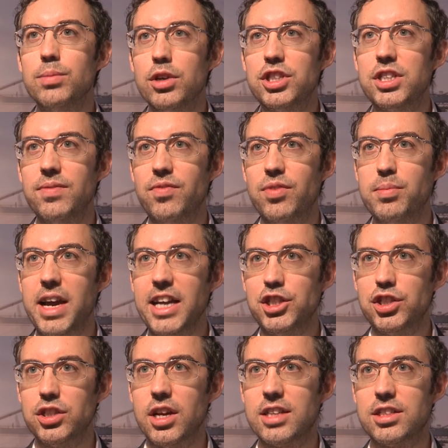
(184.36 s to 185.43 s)
much
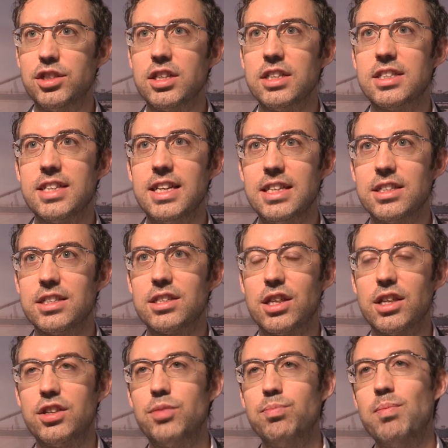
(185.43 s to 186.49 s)
information. As you can see, there's
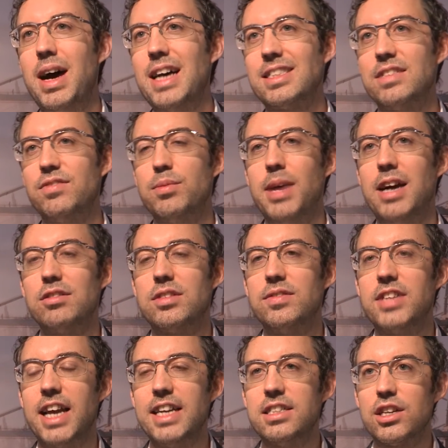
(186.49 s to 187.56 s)
massive amounts
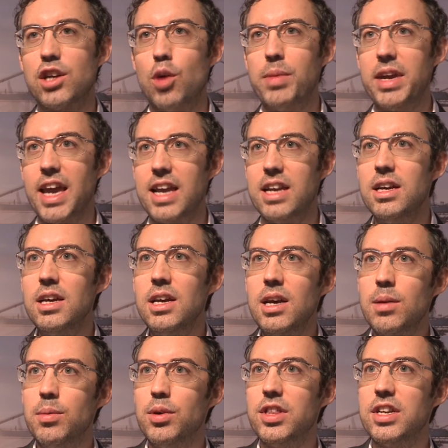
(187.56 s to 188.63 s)
of data coming in,
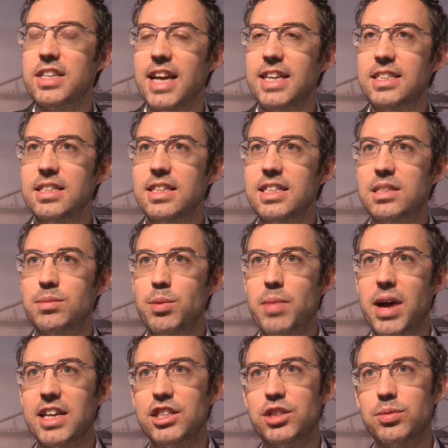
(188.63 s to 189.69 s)
but the data needs to be
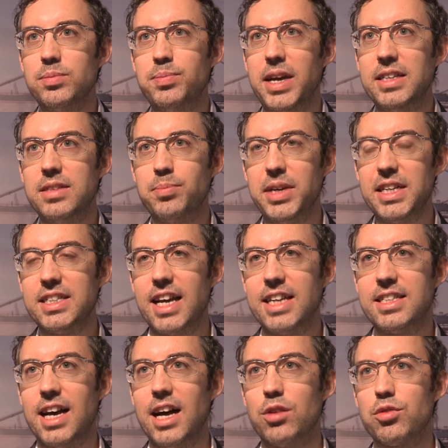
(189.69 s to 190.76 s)
managed with big
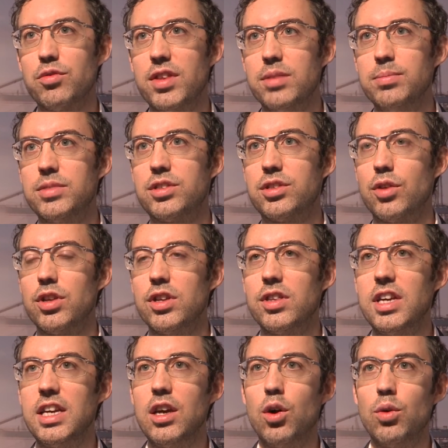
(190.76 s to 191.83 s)
data algorithms so that
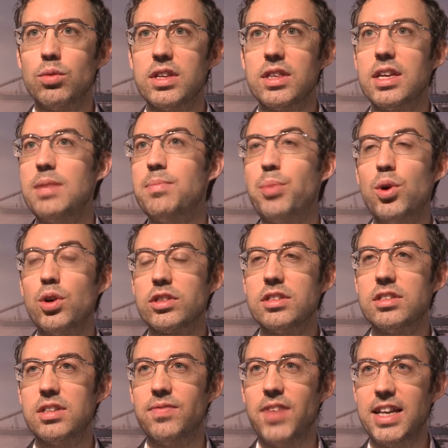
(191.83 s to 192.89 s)
only the
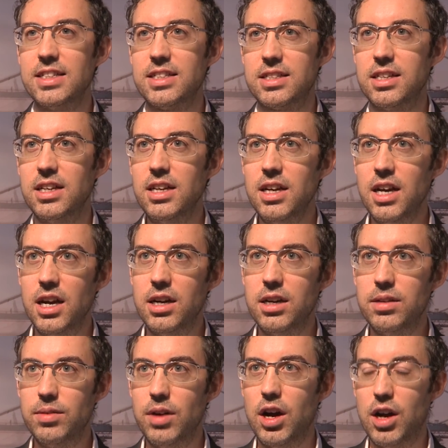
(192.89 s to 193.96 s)
important events
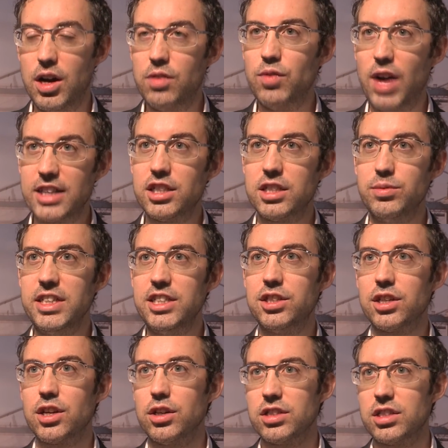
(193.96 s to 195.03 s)
actually reach
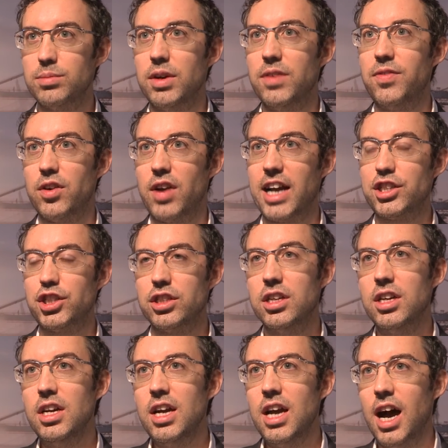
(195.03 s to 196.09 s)
the customer for action.
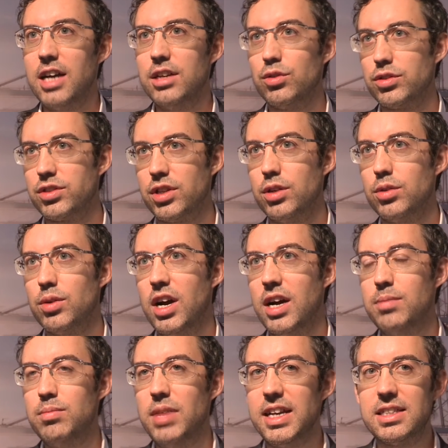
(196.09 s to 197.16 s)
And also,
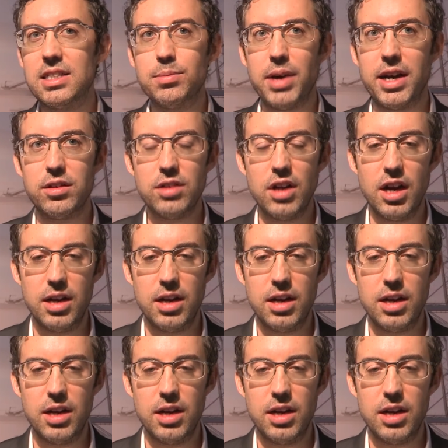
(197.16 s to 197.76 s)
it's about